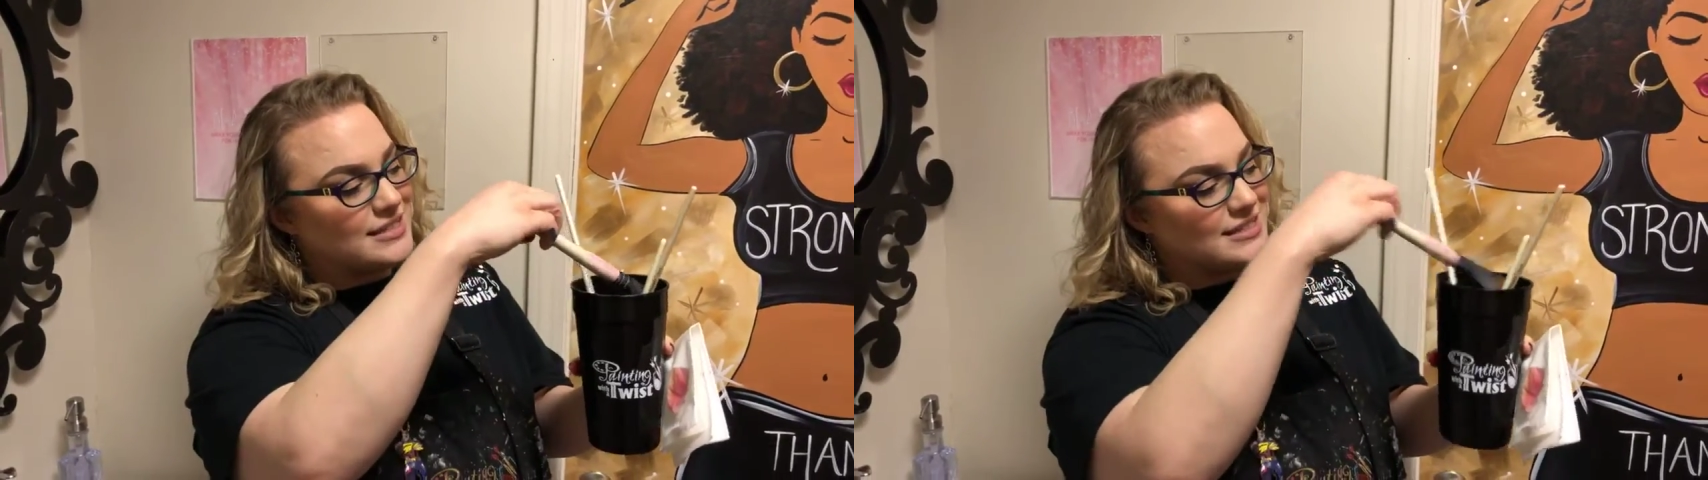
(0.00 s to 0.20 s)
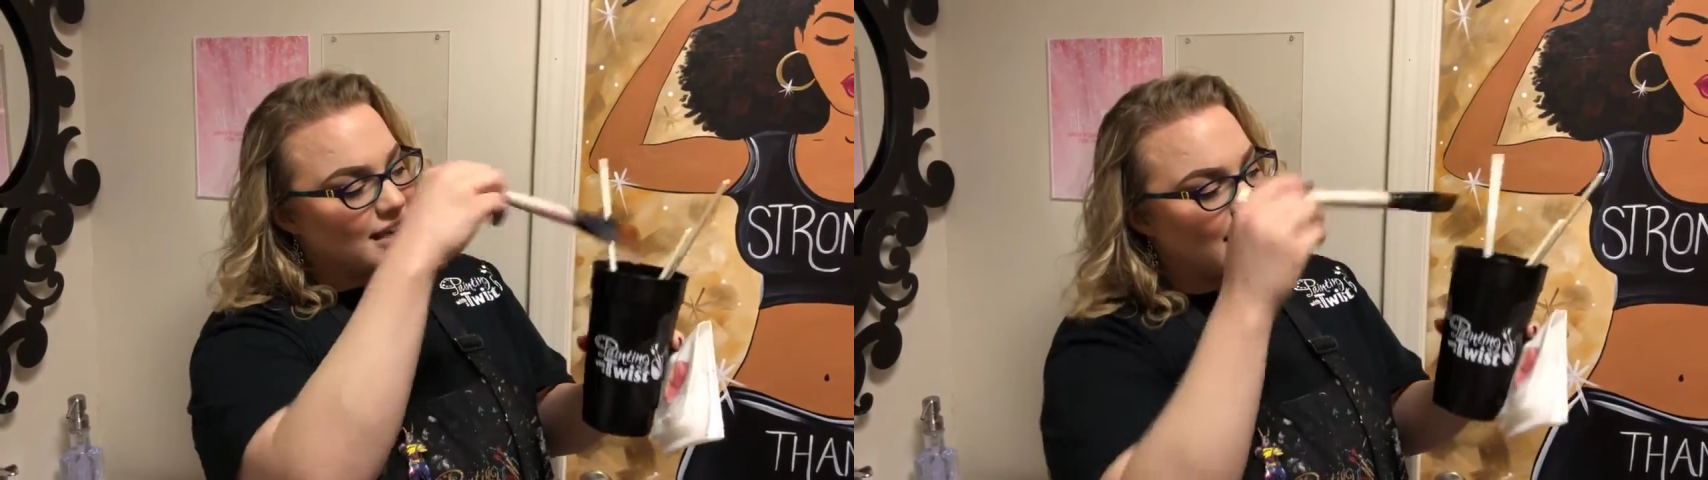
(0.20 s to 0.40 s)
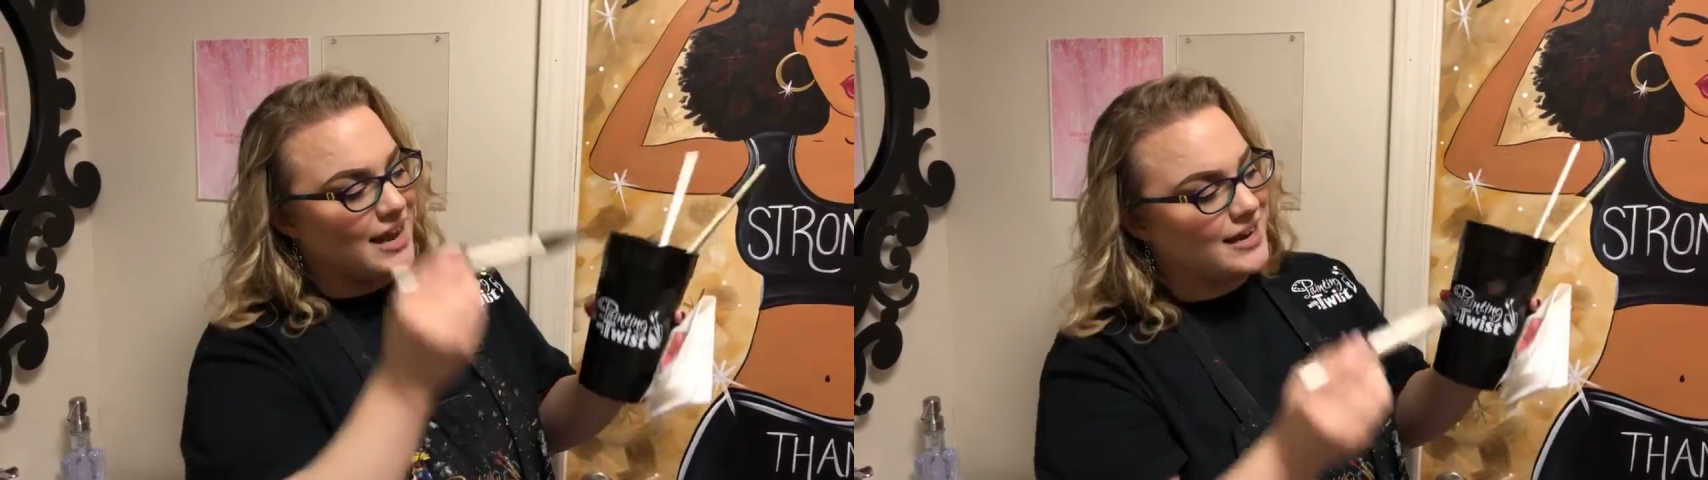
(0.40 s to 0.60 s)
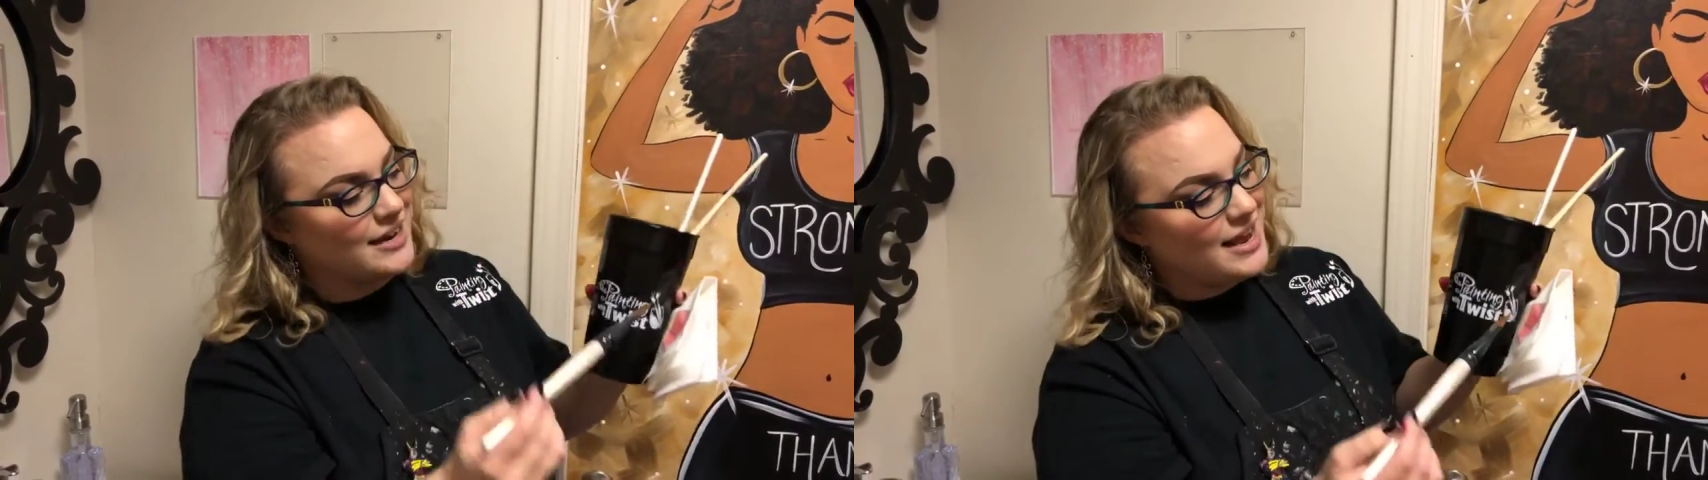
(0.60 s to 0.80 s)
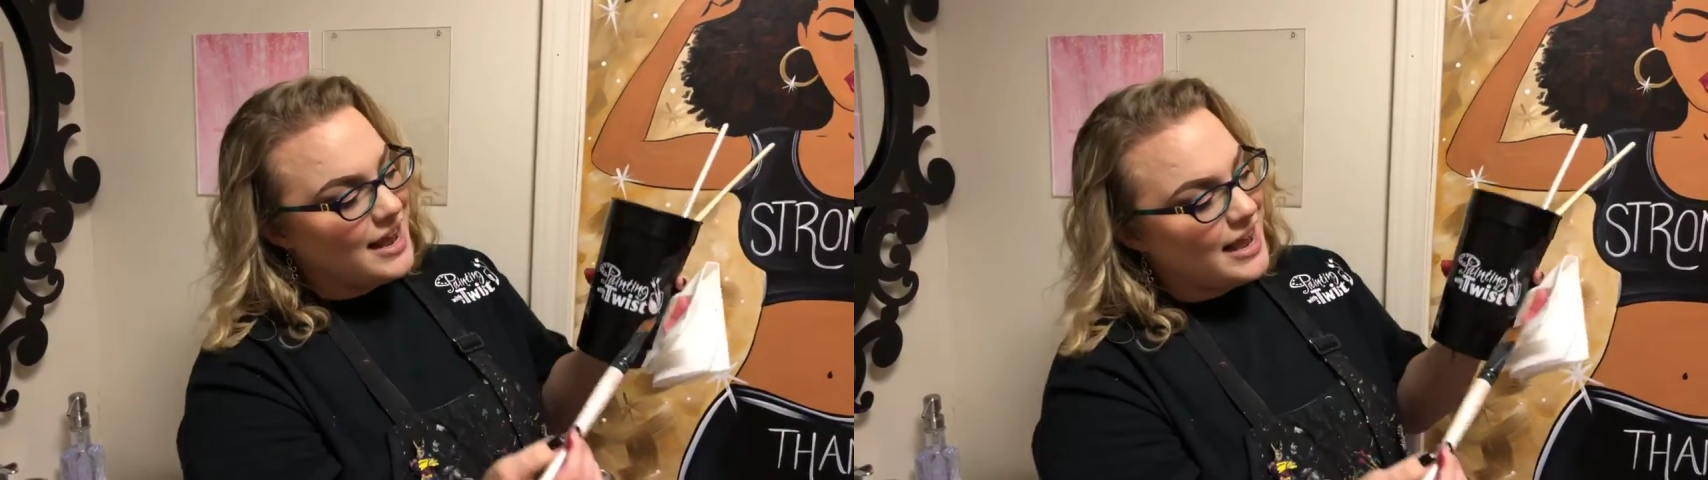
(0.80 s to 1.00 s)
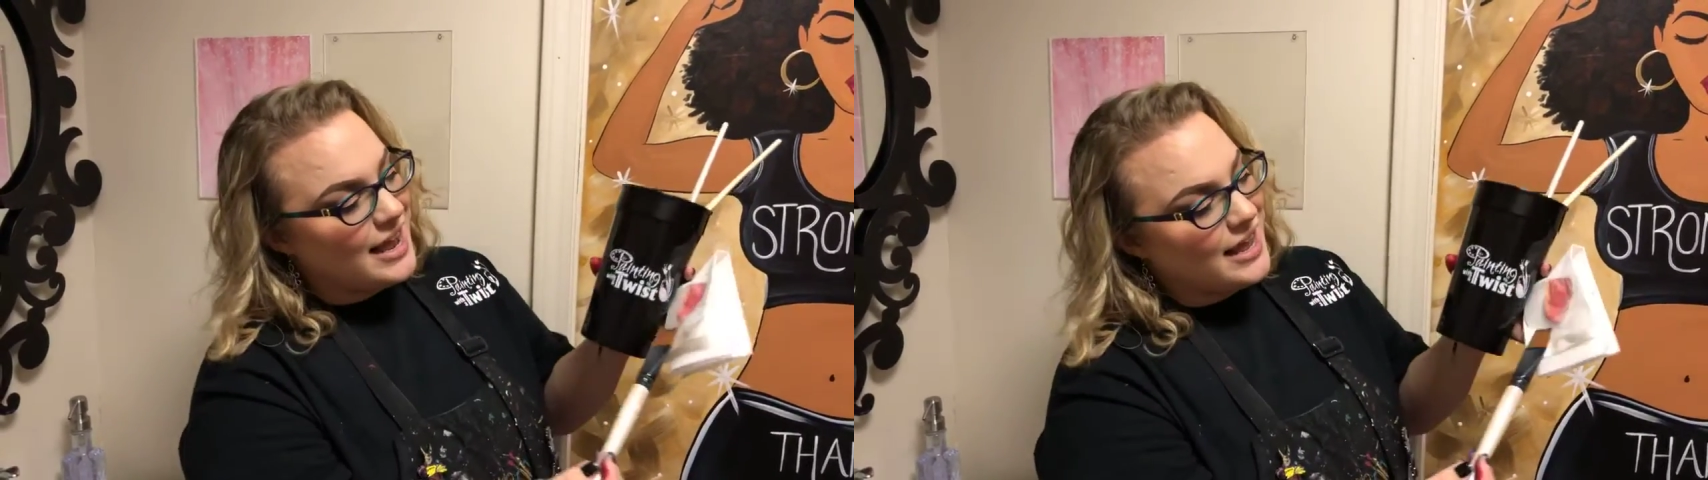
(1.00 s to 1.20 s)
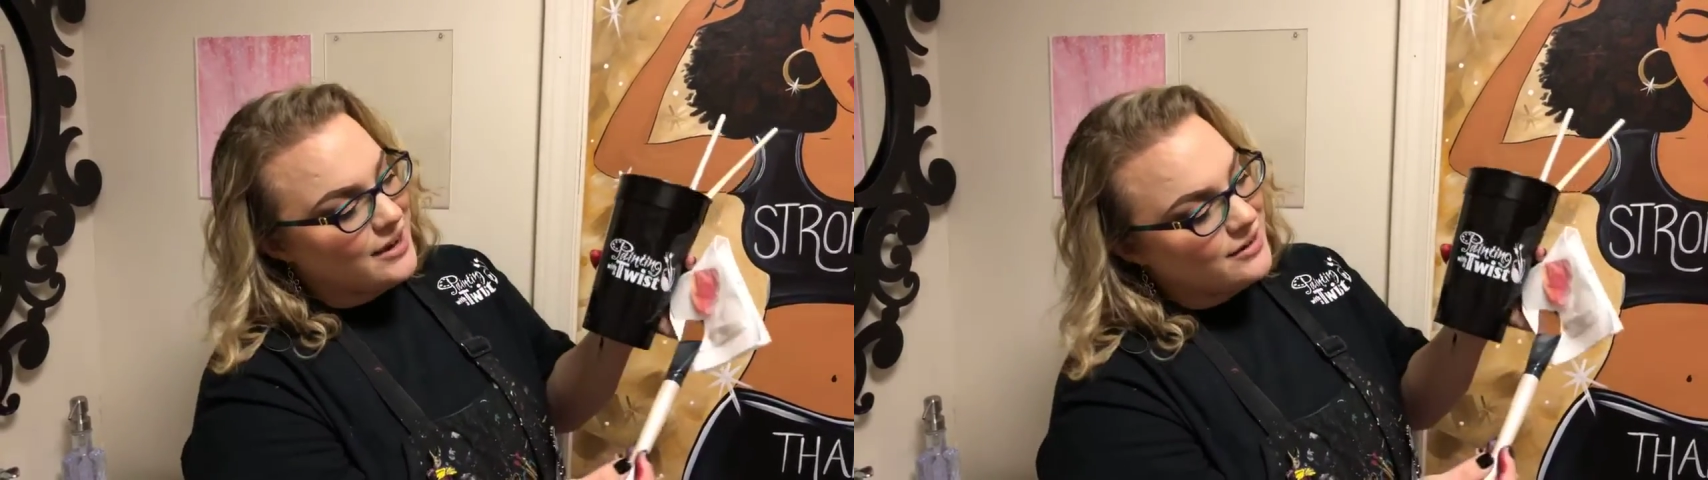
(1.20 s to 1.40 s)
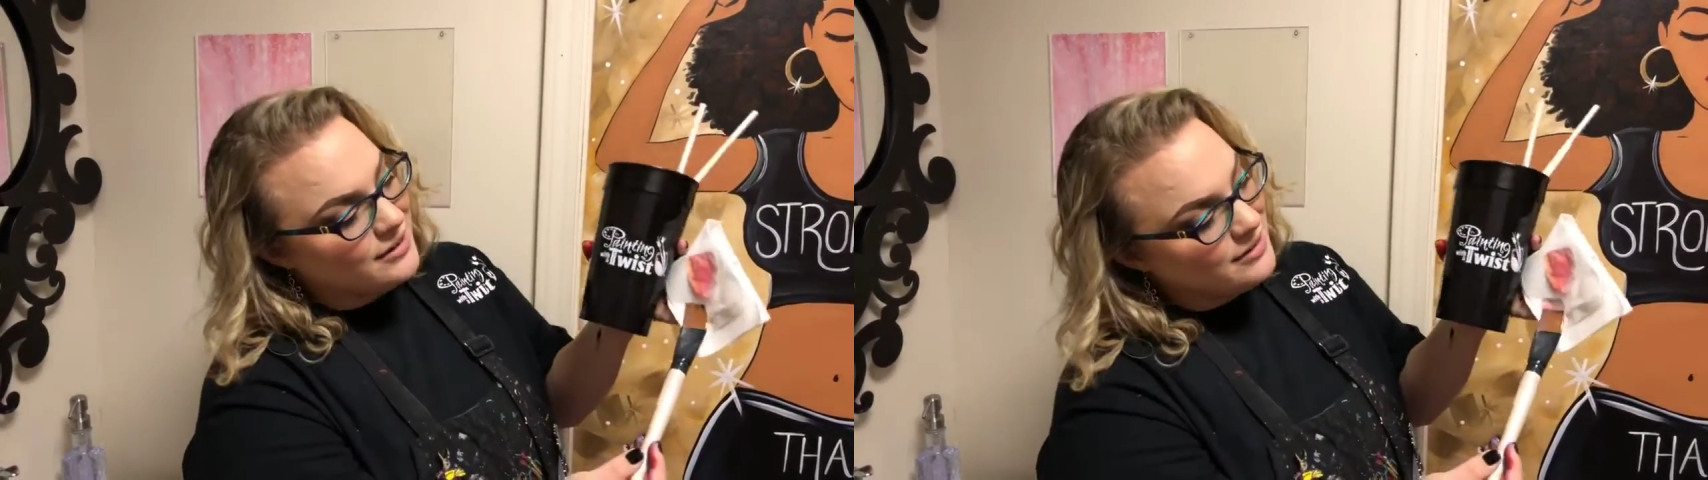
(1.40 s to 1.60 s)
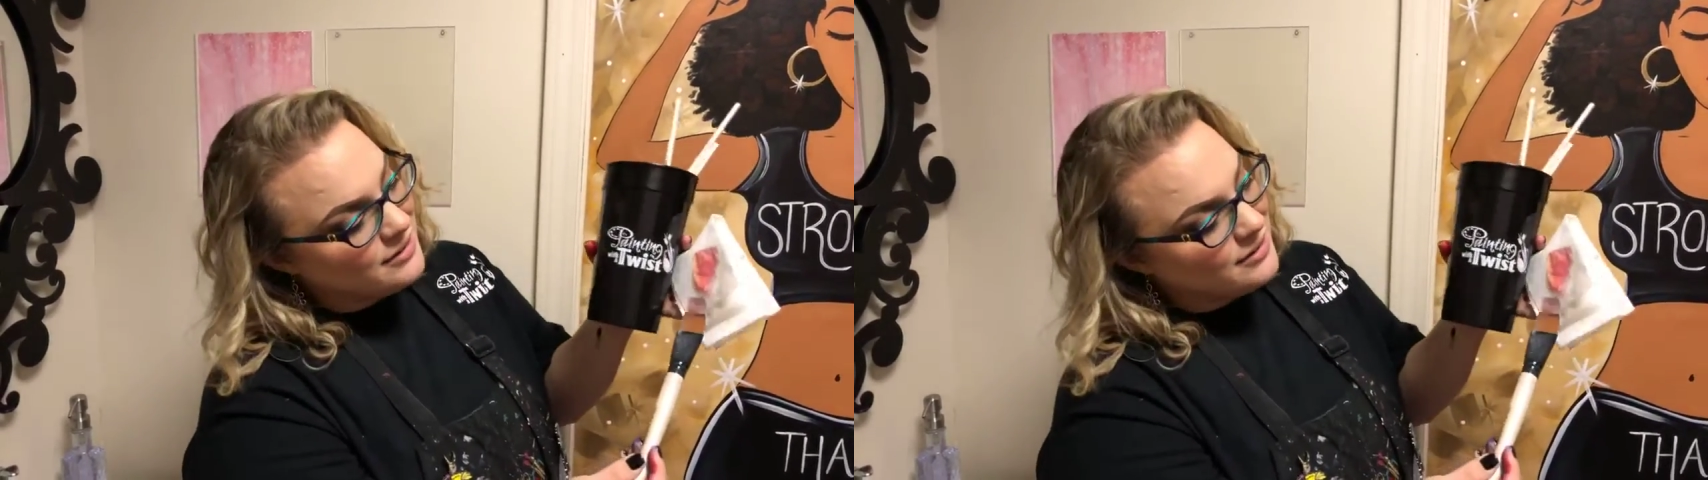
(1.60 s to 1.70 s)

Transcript: side, and